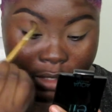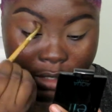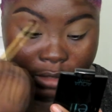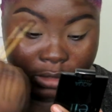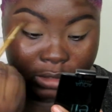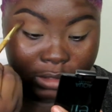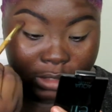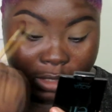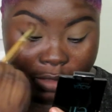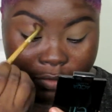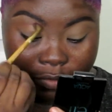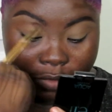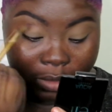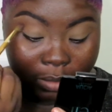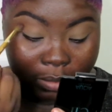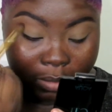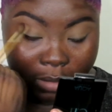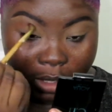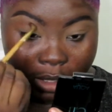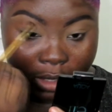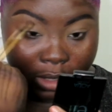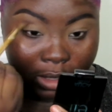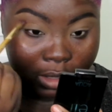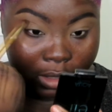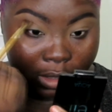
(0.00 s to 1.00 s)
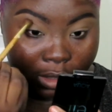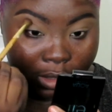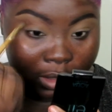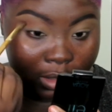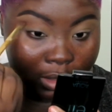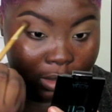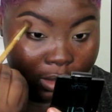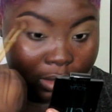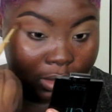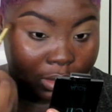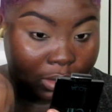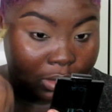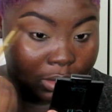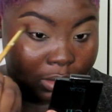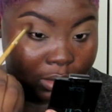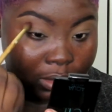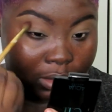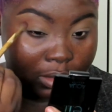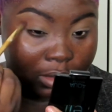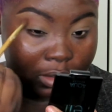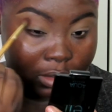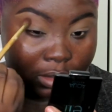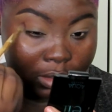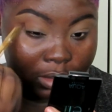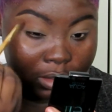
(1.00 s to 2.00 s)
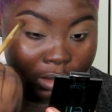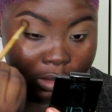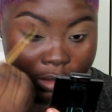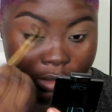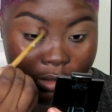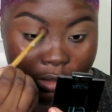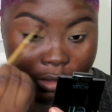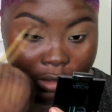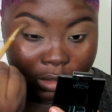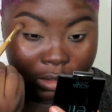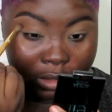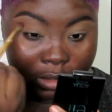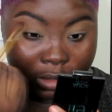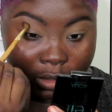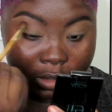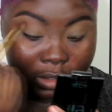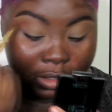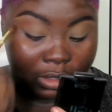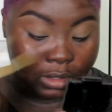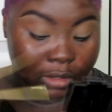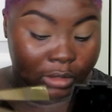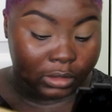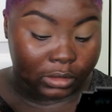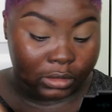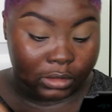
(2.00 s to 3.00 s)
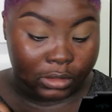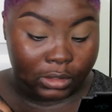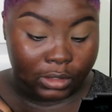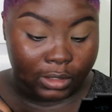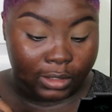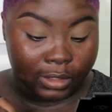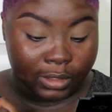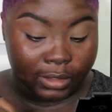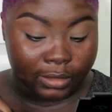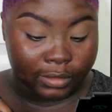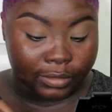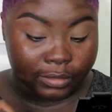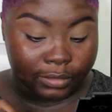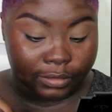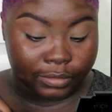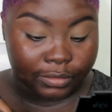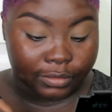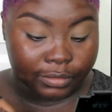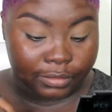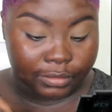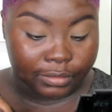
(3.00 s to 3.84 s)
It's giving me a hint of